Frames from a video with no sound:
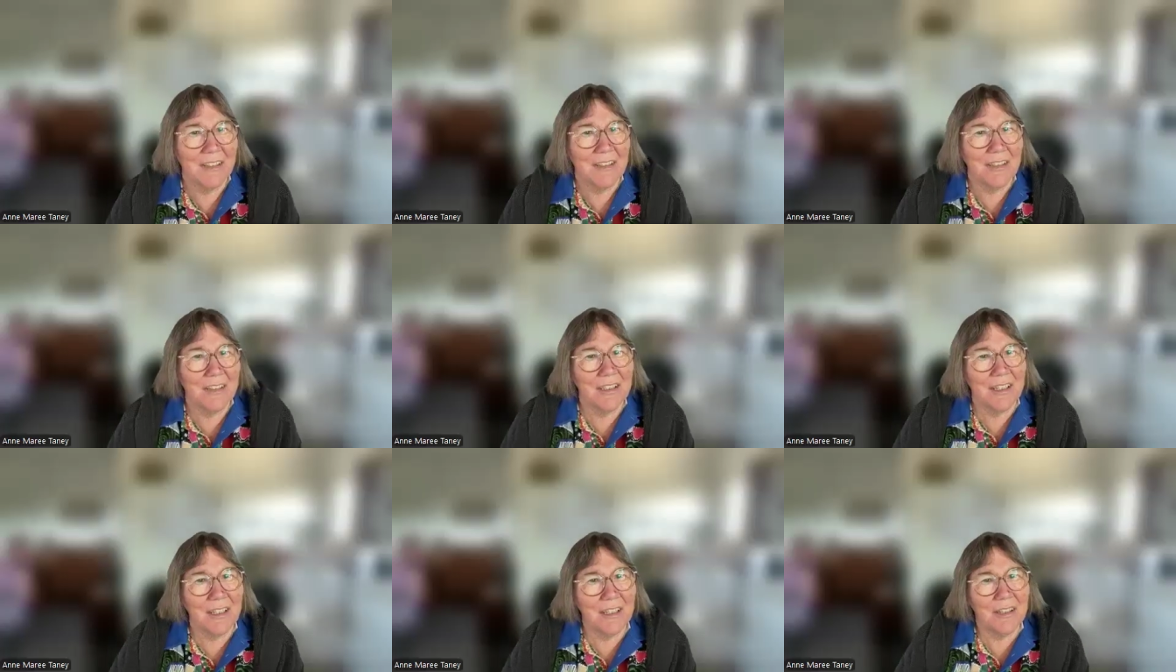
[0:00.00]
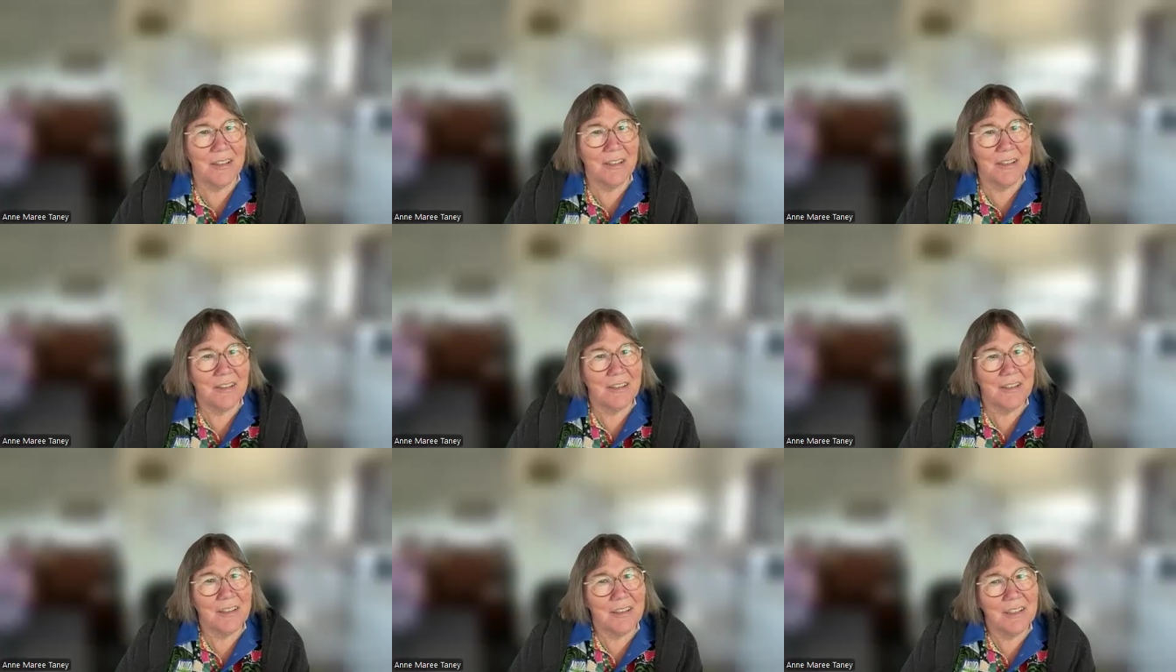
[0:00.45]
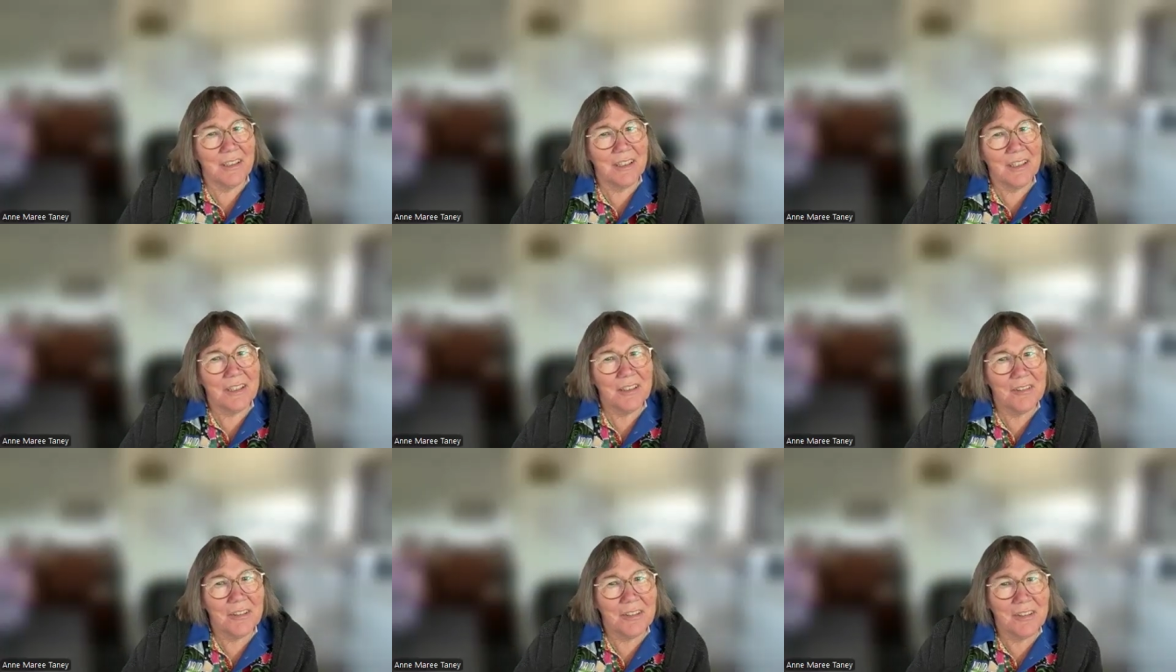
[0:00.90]
You know, an
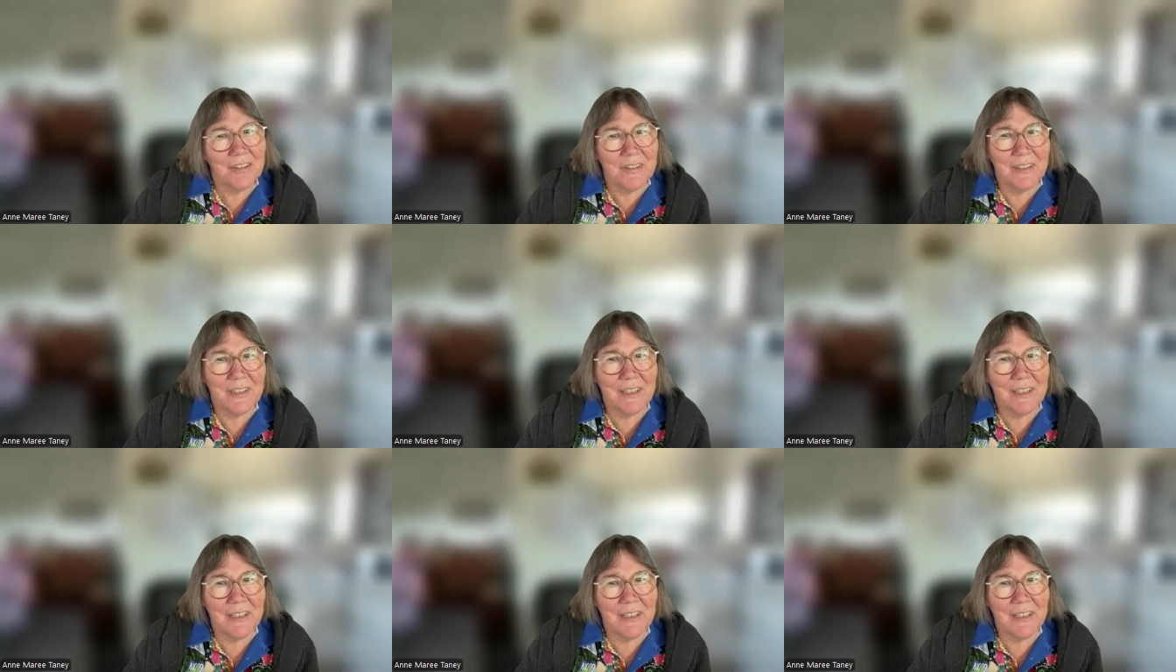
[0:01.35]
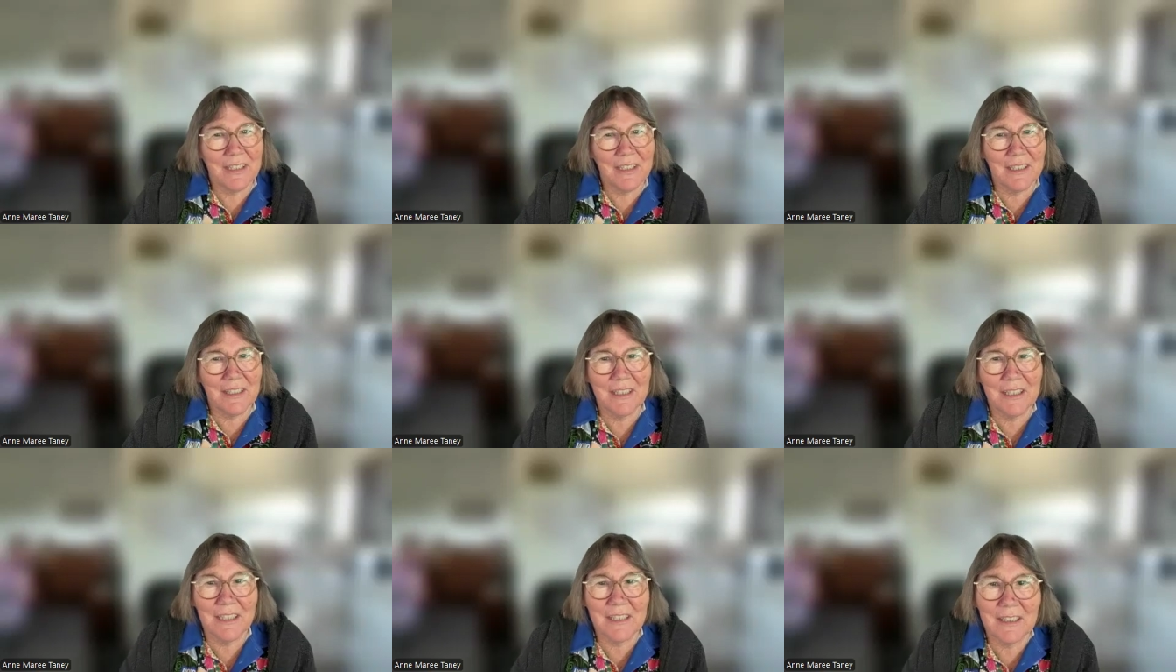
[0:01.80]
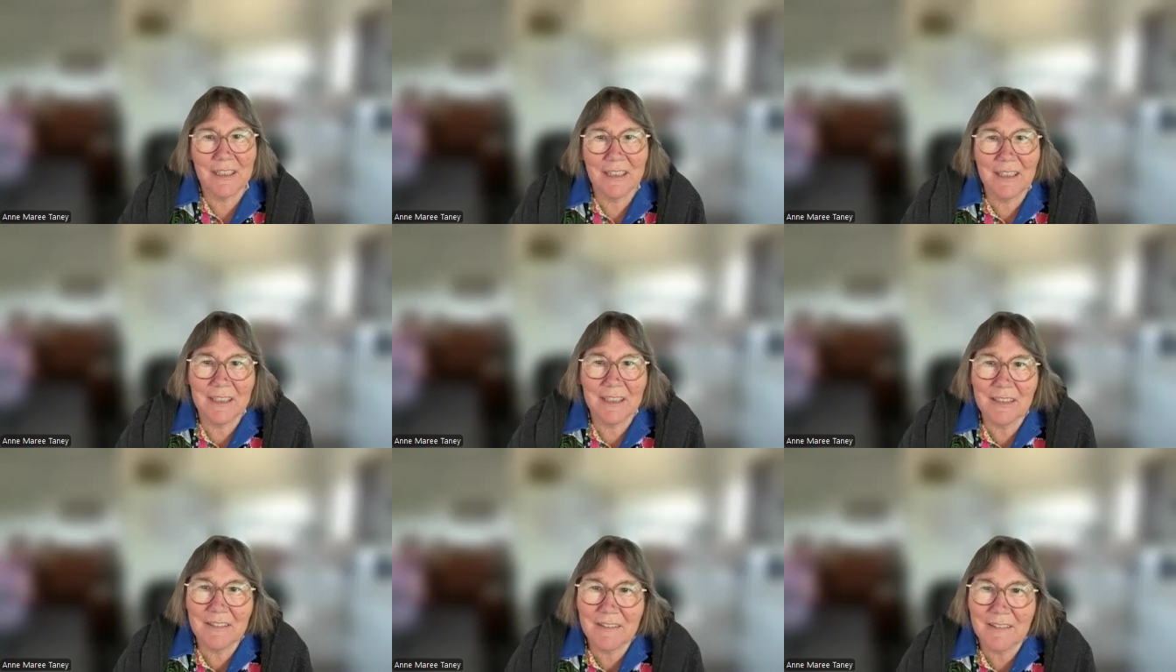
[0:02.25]
interesting thing
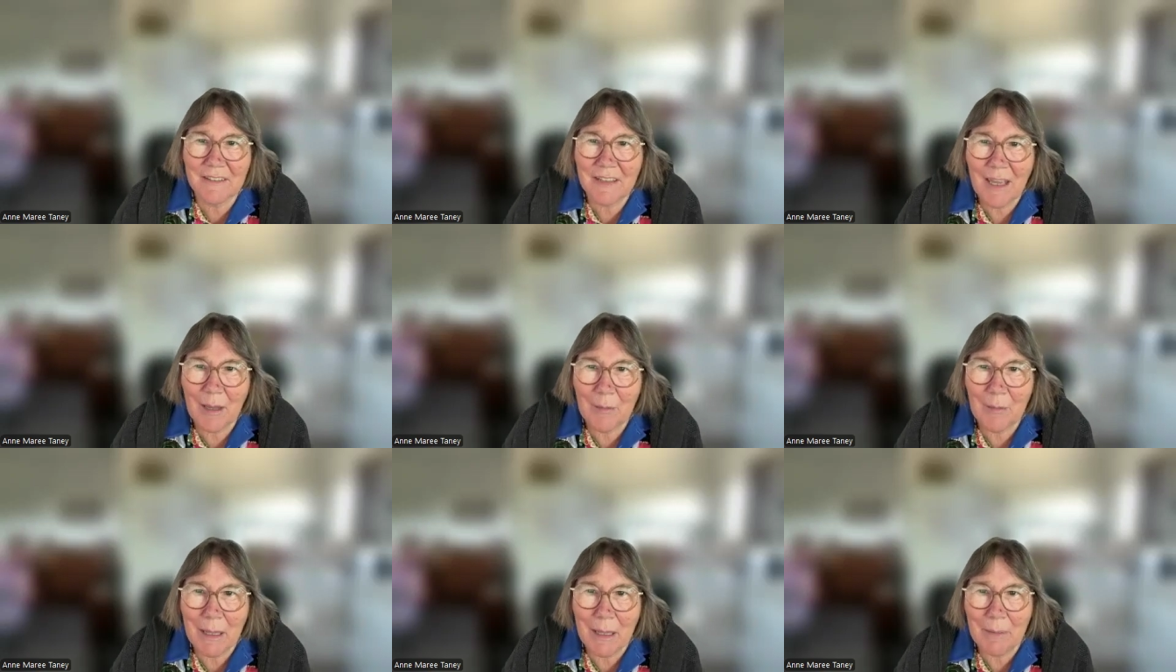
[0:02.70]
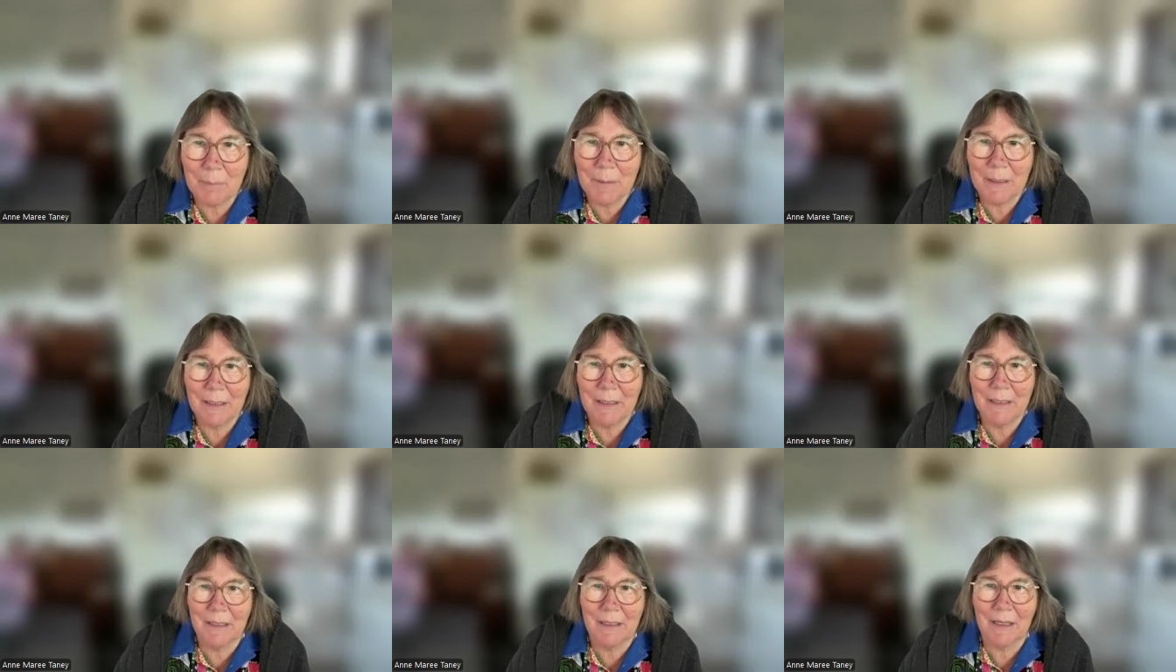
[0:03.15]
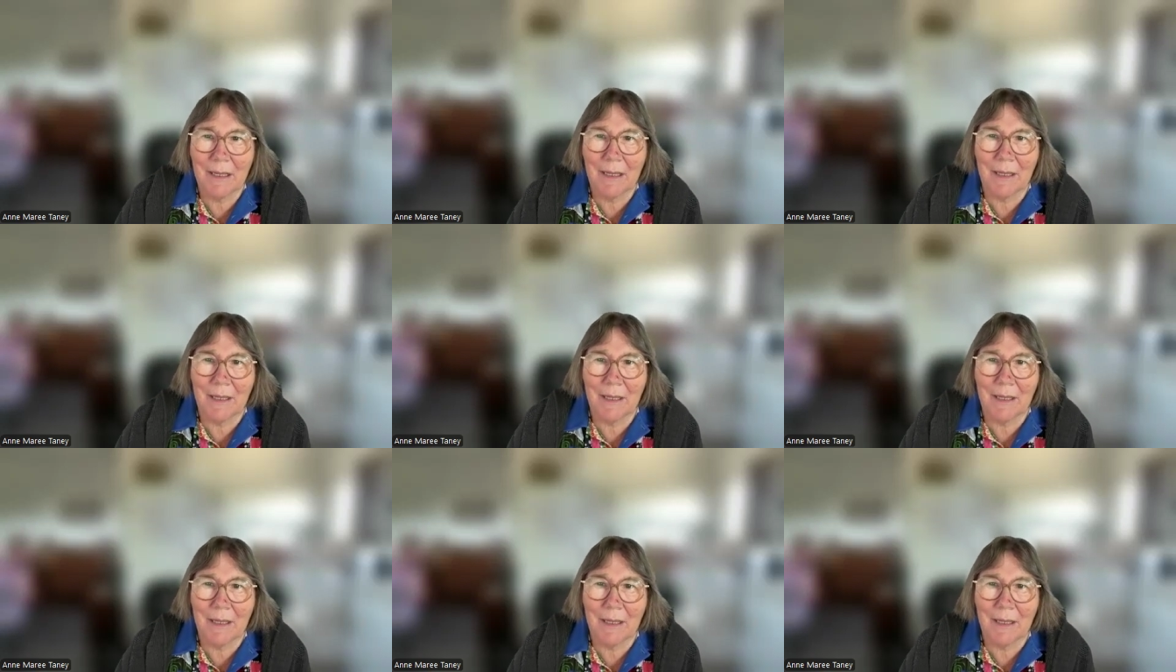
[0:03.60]
that's come up in